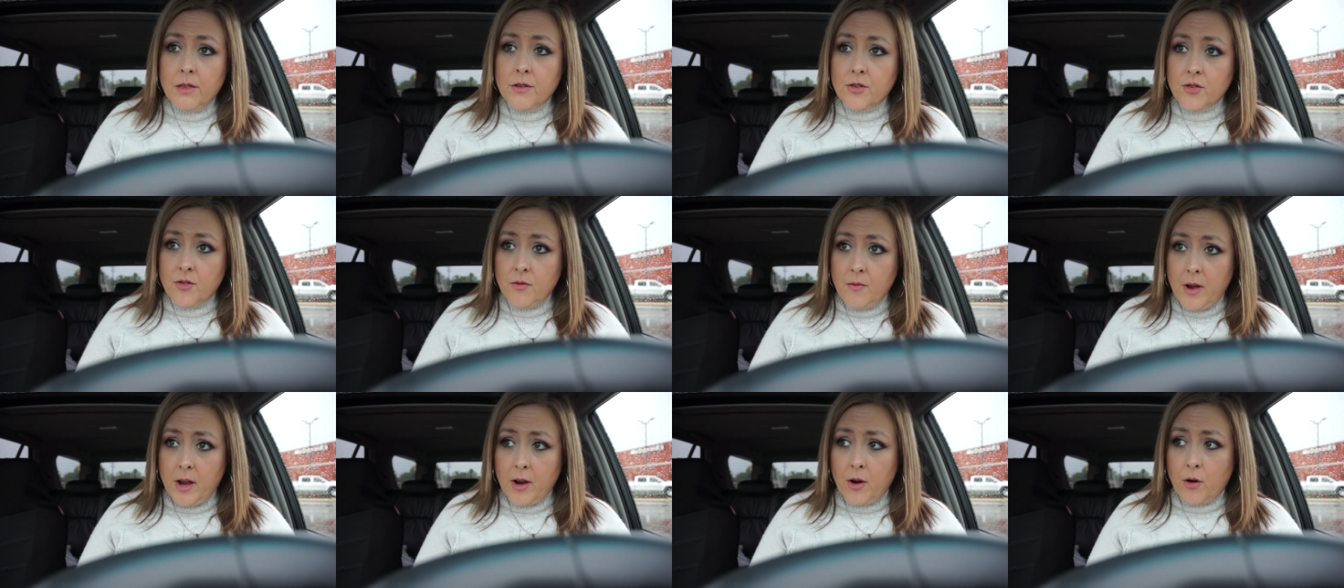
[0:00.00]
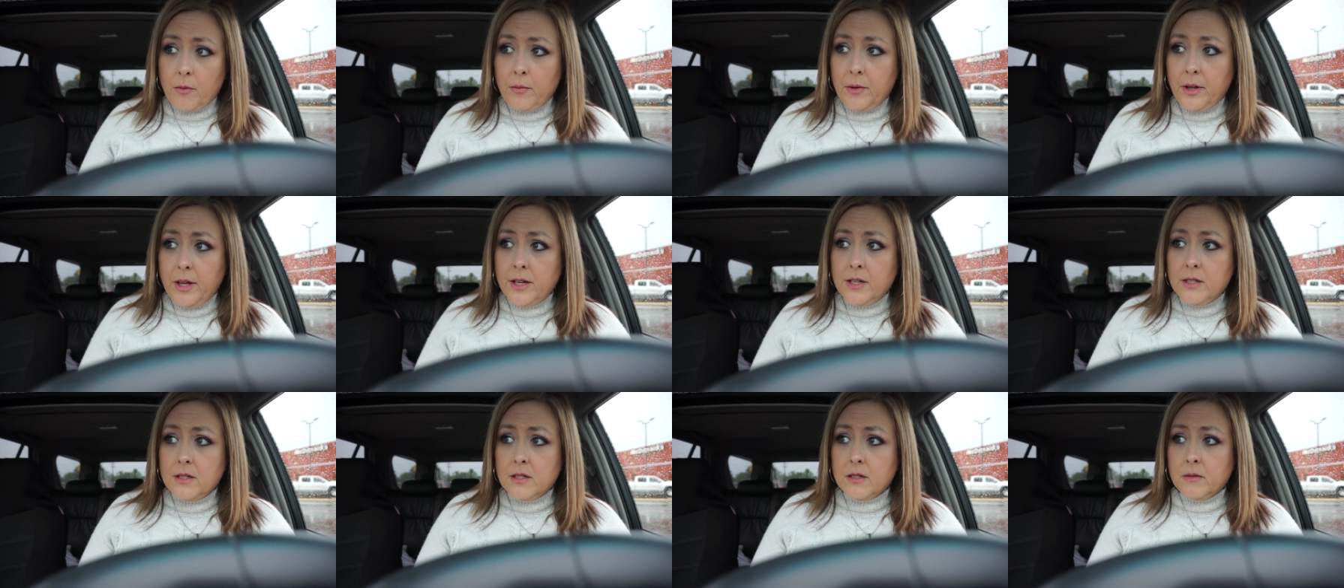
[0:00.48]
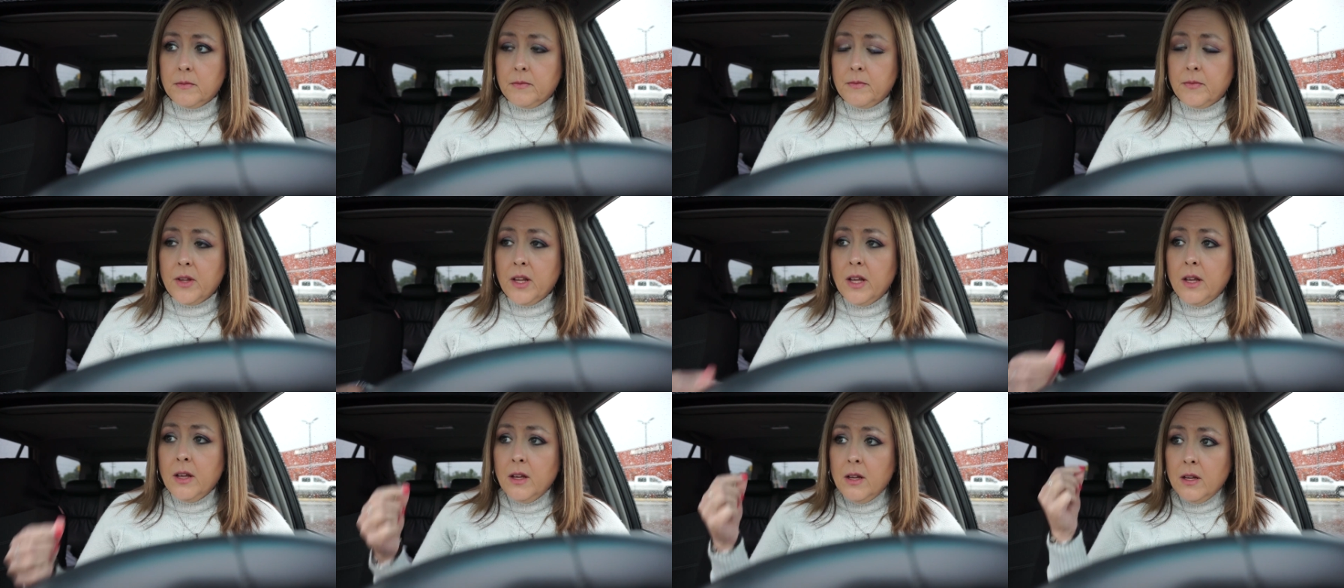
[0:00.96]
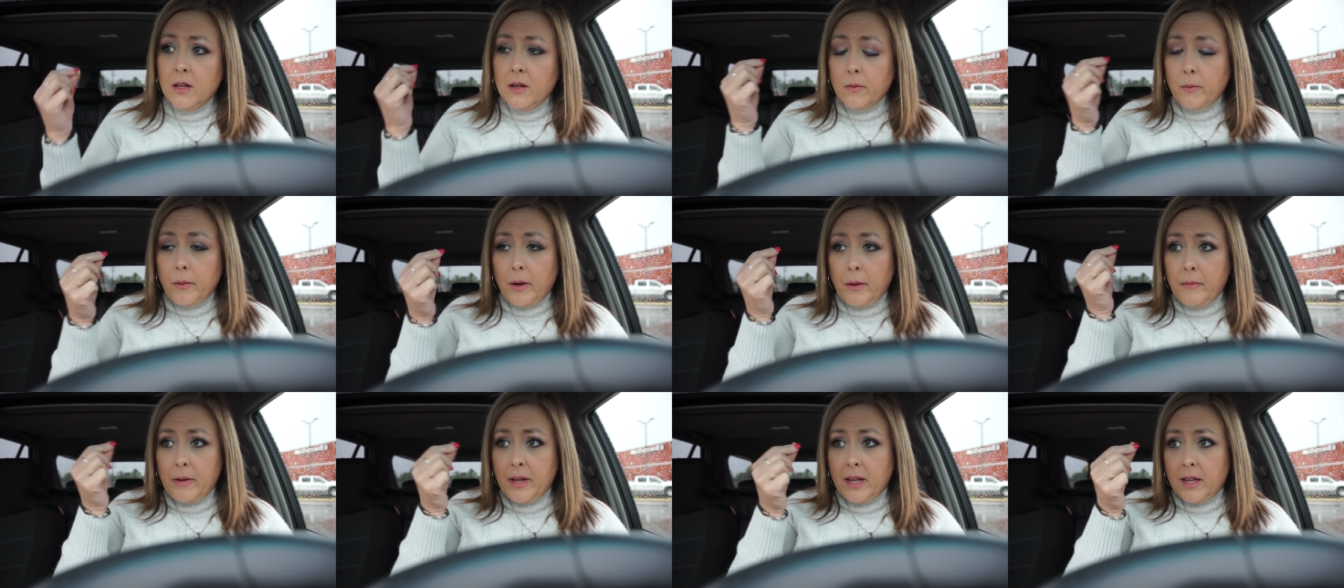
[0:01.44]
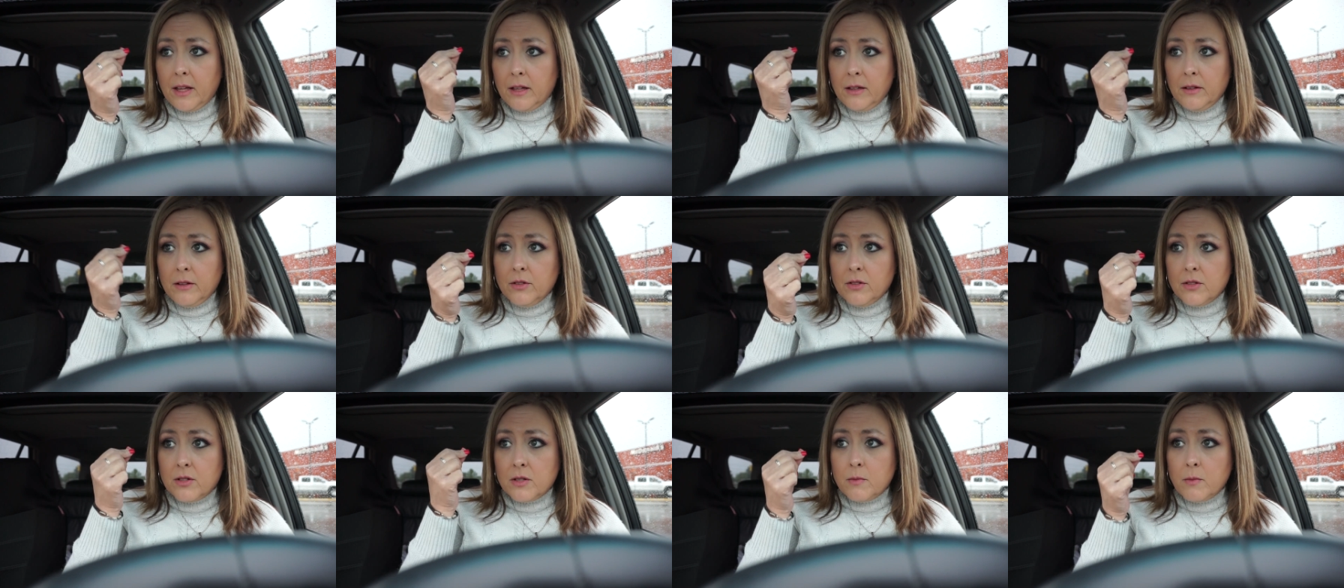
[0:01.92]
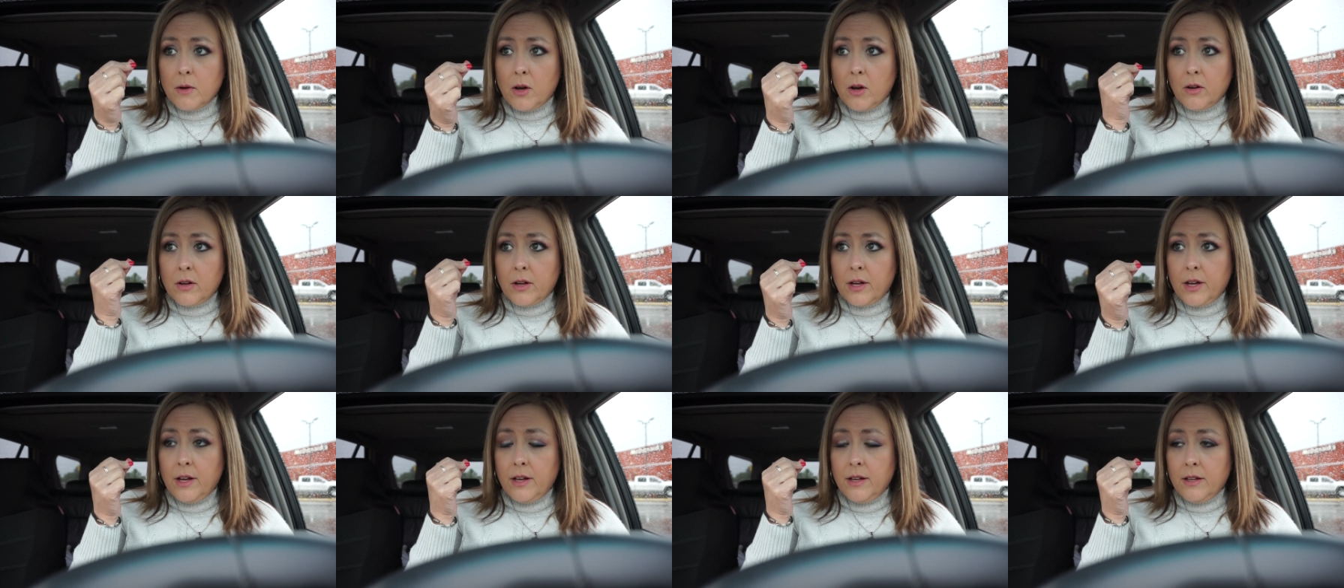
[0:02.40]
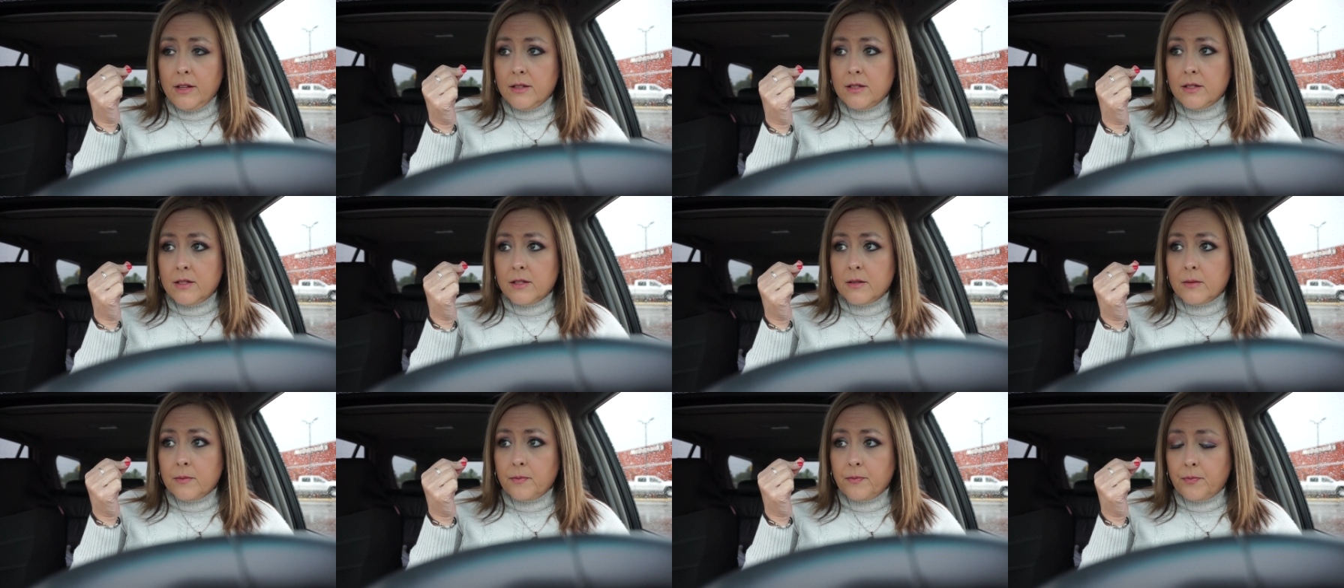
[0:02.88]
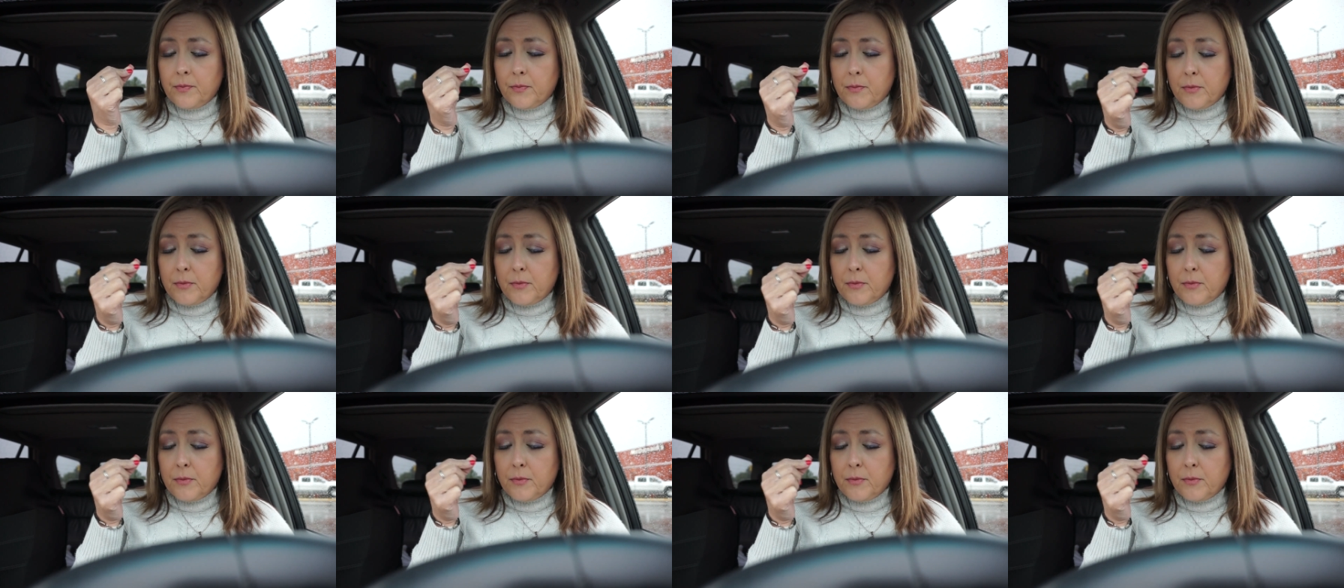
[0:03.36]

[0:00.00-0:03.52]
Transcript: She microblades them by making little small cuts,